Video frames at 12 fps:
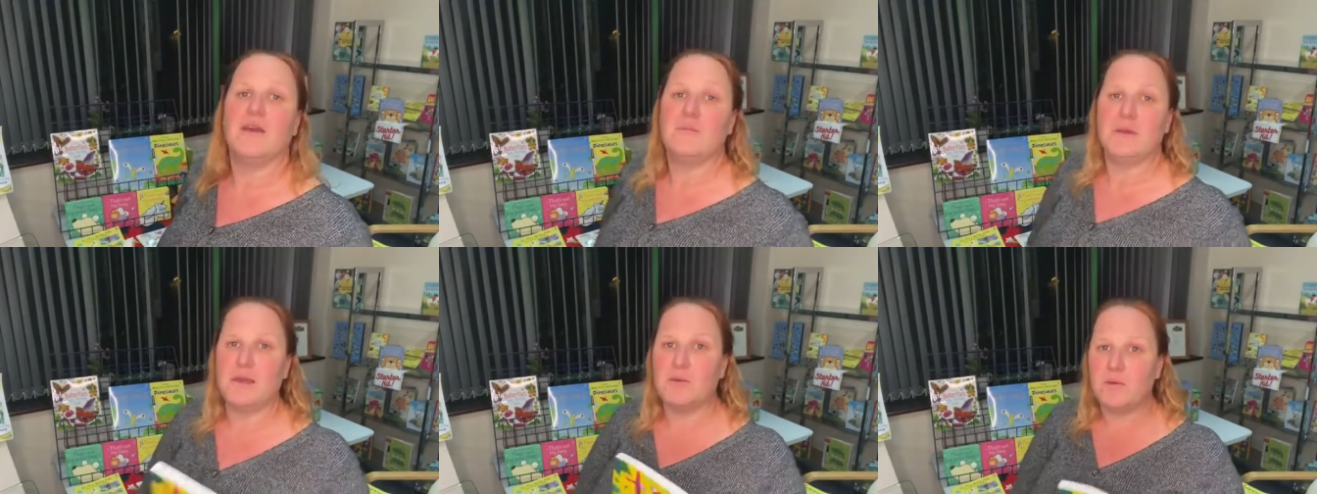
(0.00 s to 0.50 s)

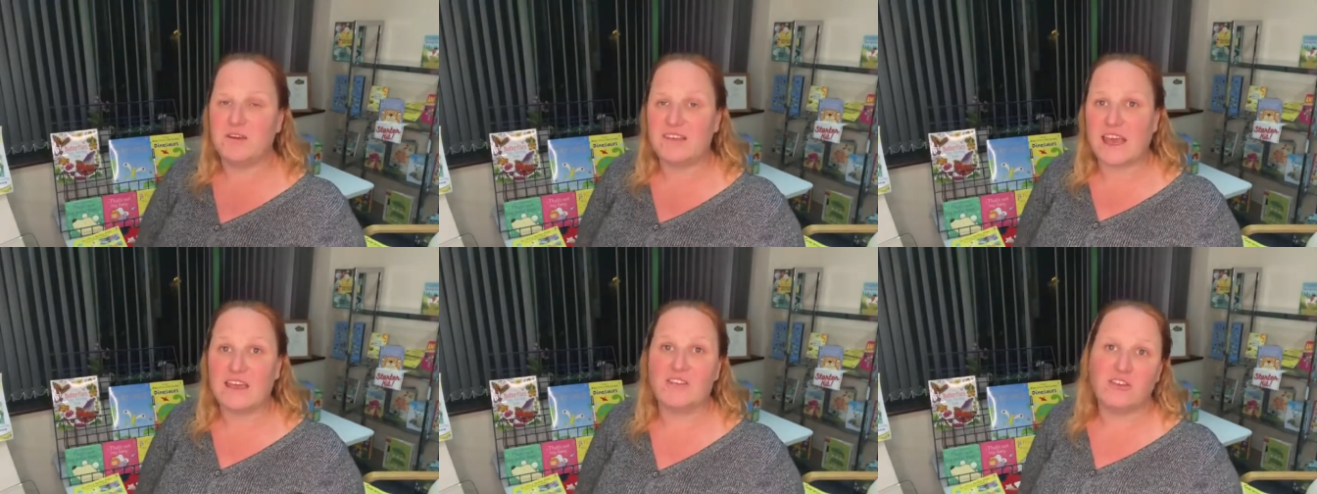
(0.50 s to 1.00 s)
People will
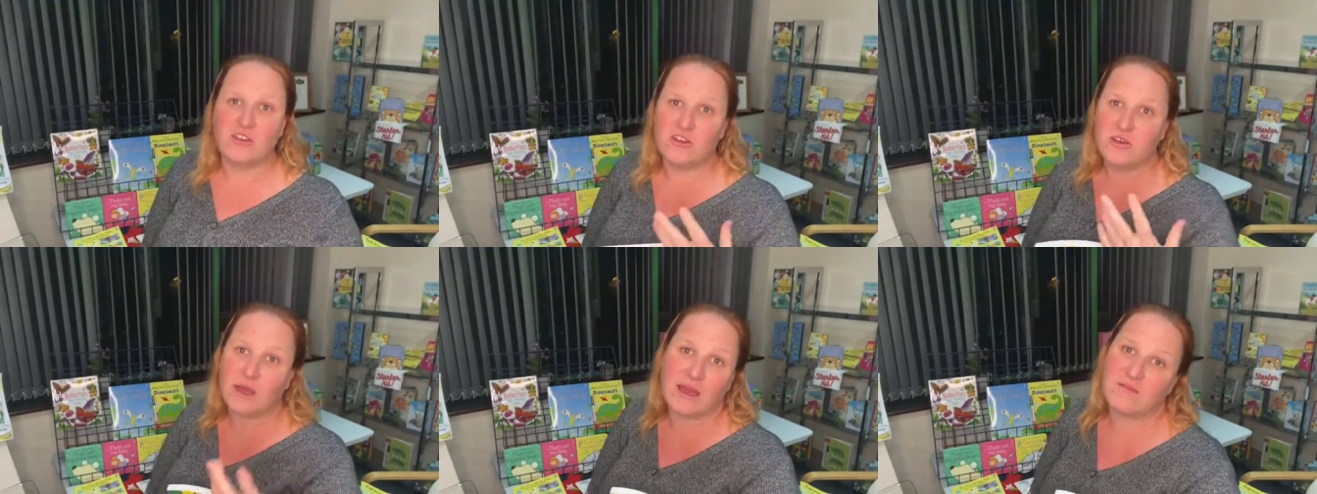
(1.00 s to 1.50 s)
say, do
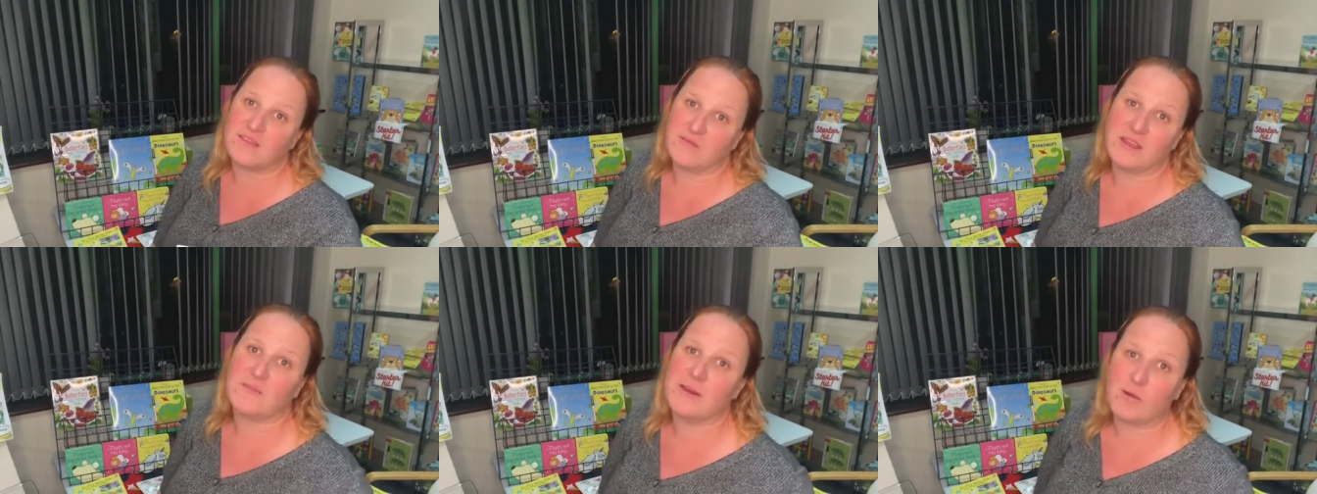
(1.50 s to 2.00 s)
you have
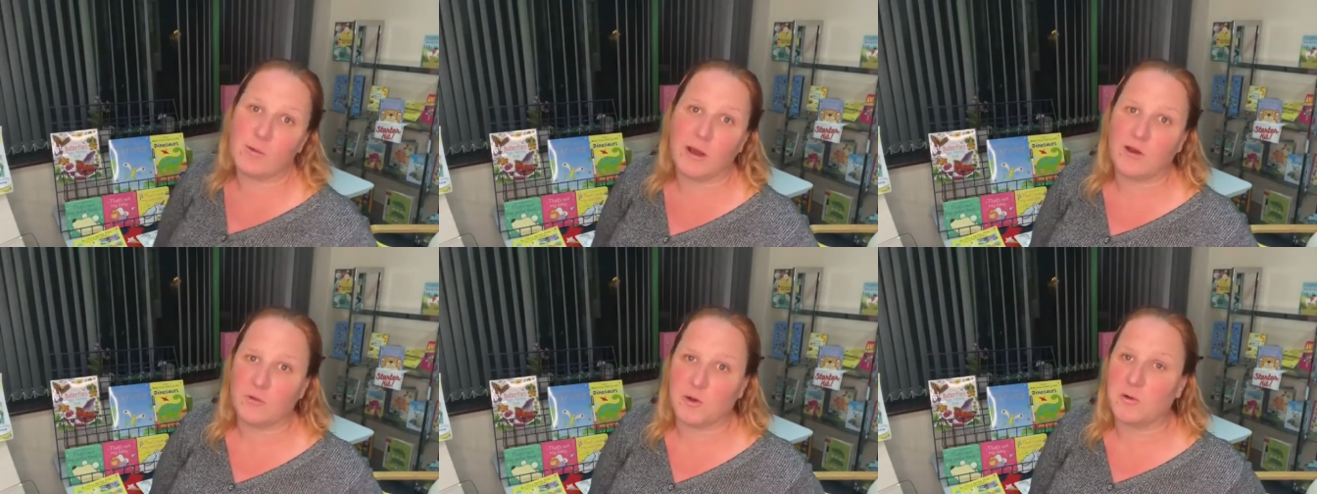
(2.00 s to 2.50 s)
something about
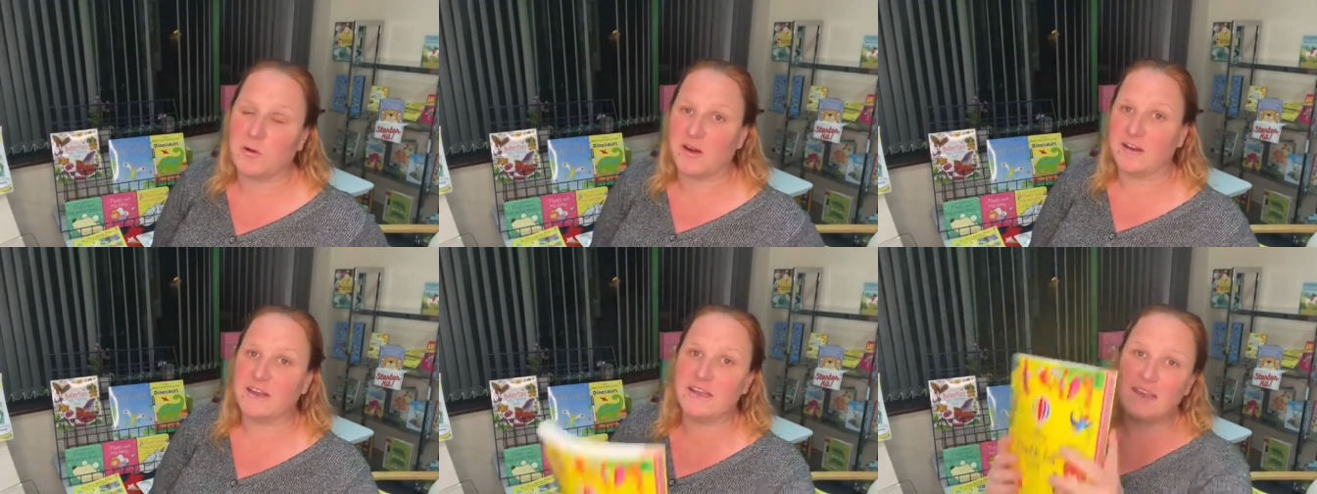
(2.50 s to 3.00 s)
World War One?